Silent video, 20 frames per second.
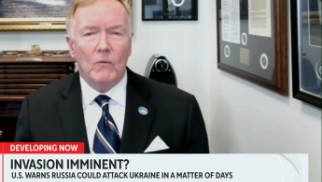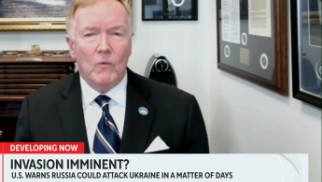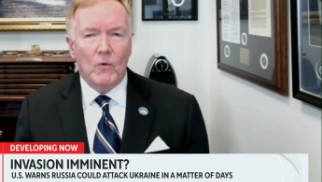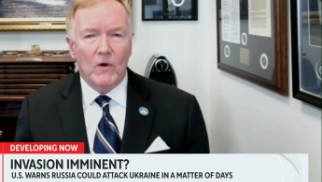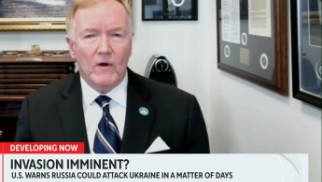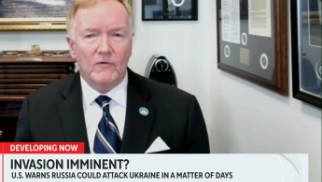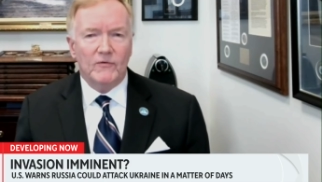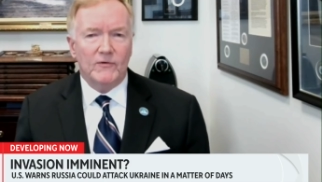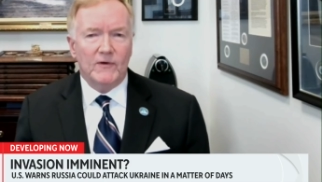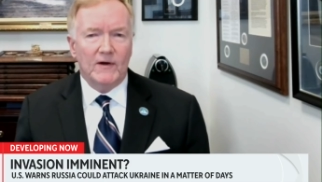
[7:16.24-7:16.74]
or
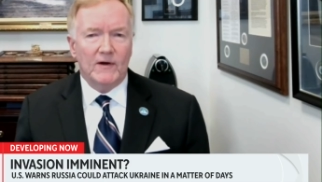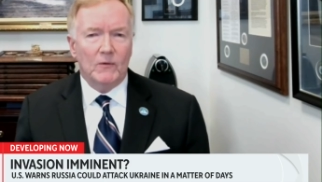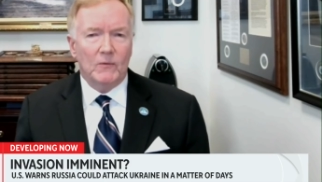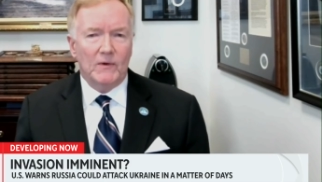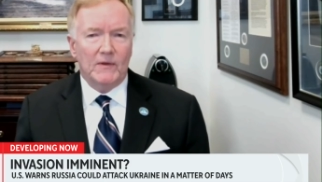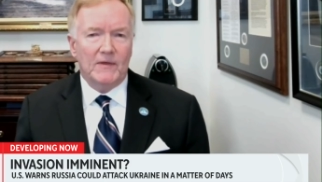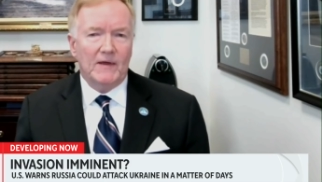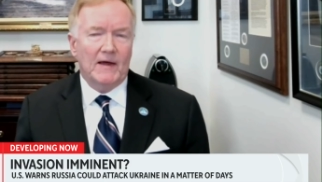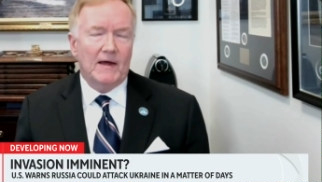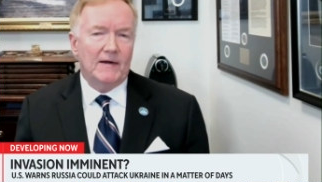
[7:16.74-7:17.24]

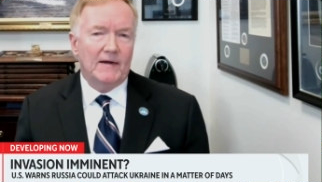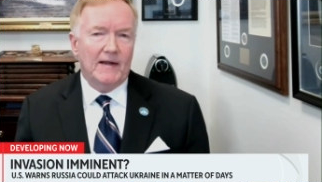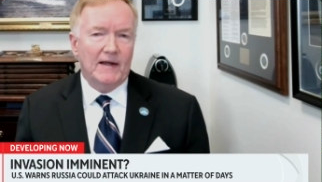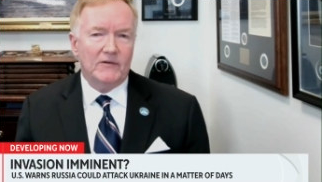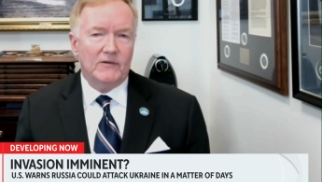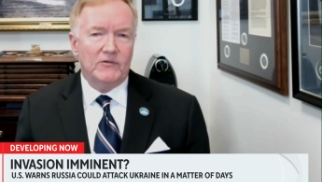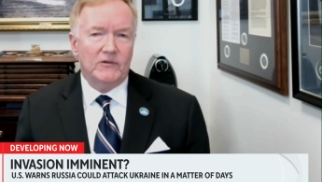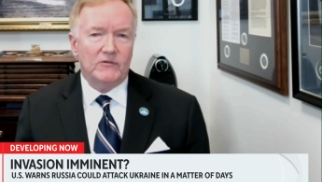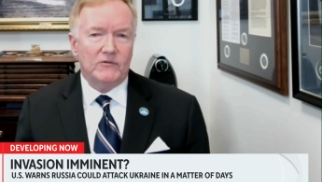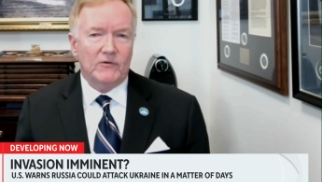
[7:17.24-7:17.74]
warfare without
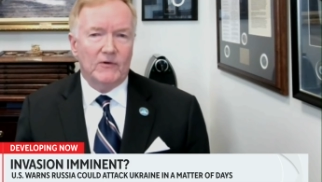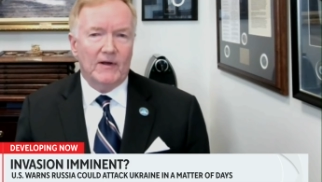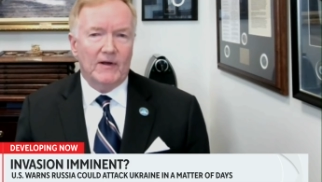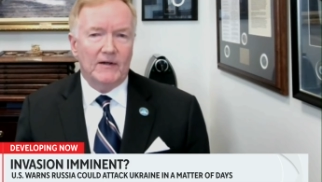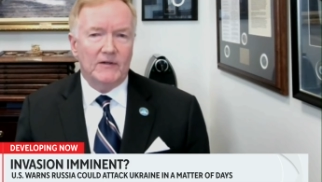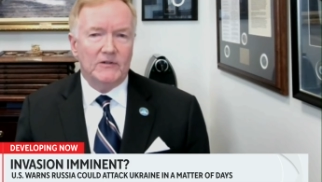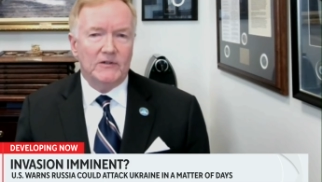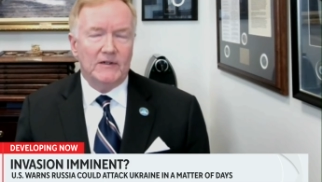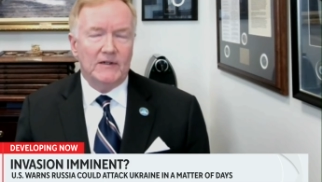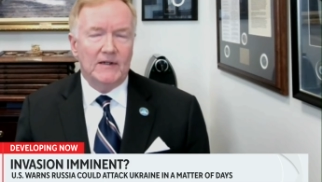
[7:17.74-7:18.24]
an exit
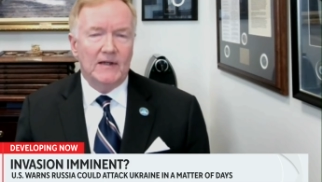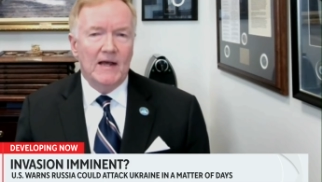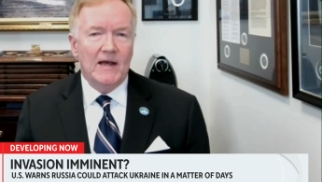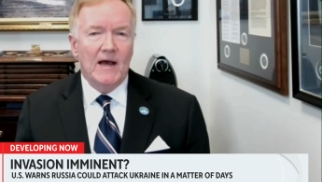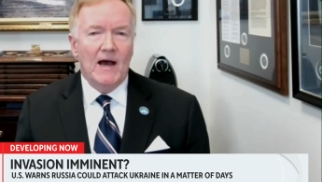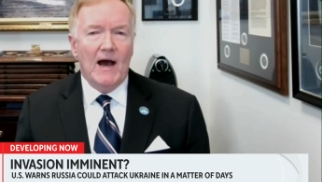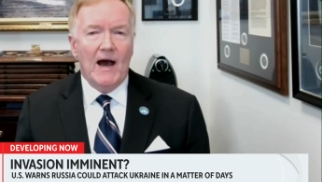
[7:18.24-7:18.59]
strategy.